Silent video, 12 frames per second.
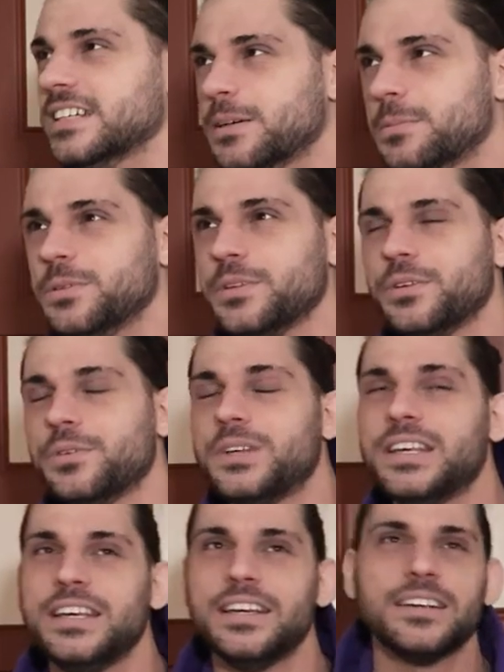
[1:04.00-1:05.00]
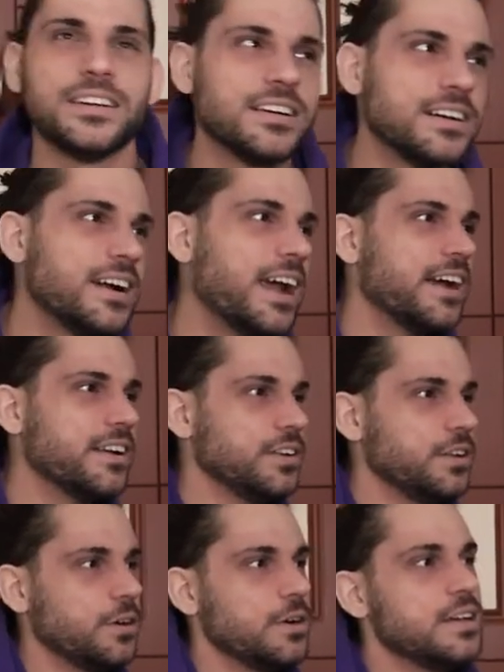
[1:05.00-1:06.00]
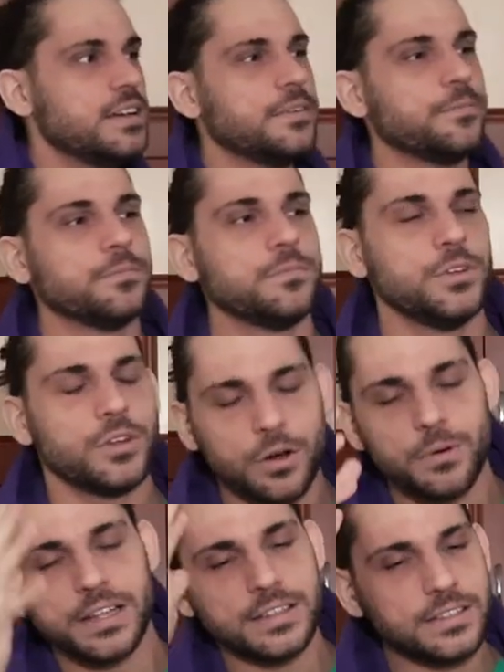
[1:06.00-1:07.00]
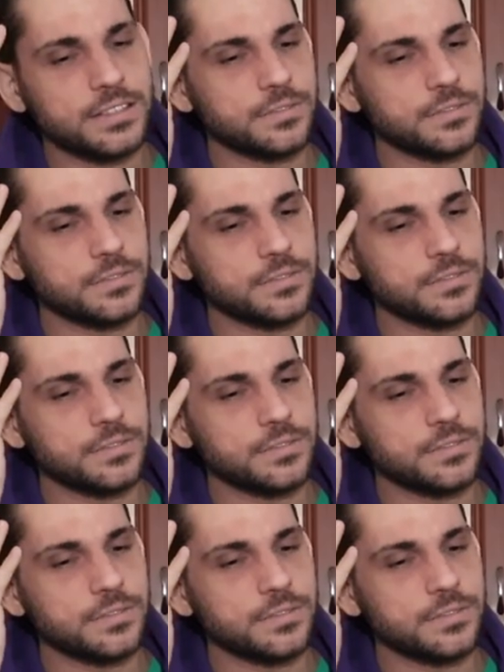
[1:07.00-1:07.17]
W here, I don't know. You know what?